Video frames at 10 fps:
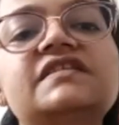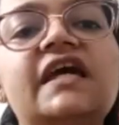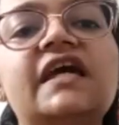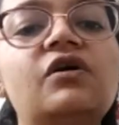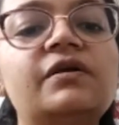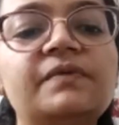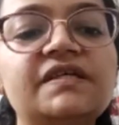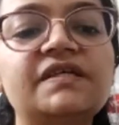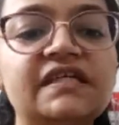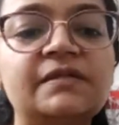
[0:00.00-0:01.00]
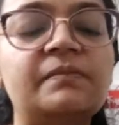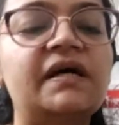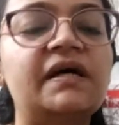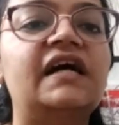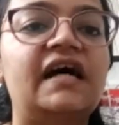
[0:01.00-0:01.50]
cannot be seen
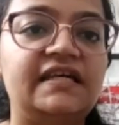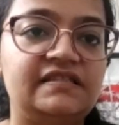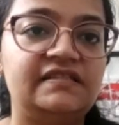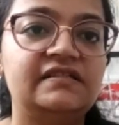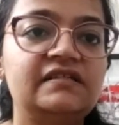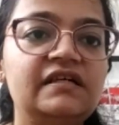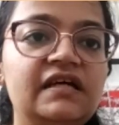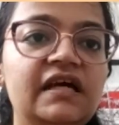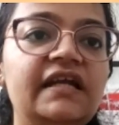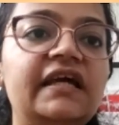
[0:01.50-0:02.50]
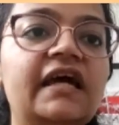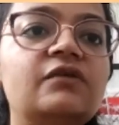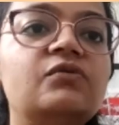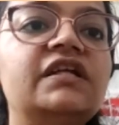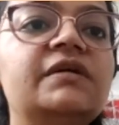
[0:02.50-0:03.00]
by the eyes. It can
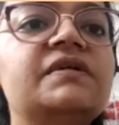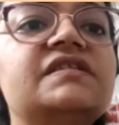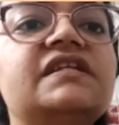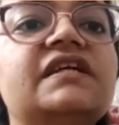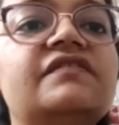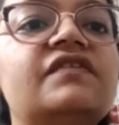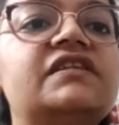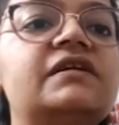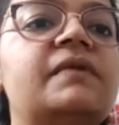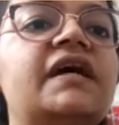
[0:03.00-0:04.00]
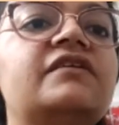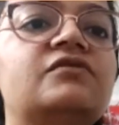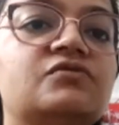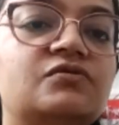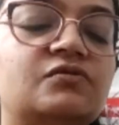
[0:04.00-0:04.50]
only be seen with a
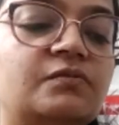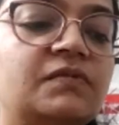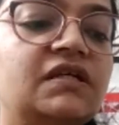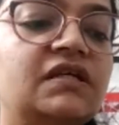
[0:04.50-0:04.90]
microscope.